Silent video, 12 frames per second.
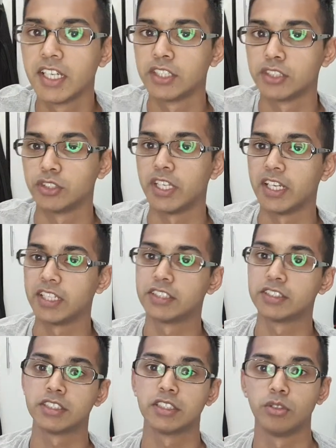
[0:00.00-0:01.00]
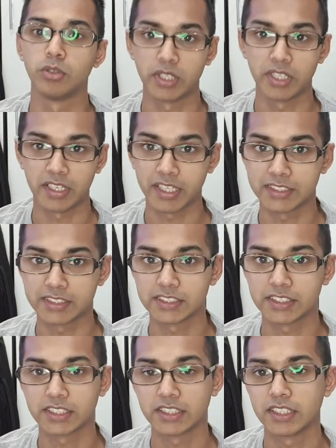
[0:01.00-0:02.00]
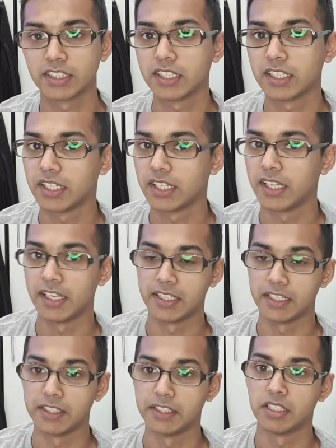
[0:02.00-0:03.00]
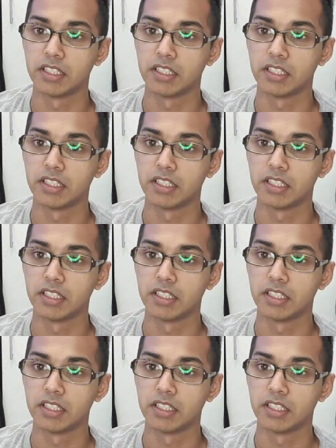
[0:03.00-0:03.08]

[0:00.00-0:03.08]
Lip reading: to get it looking right. And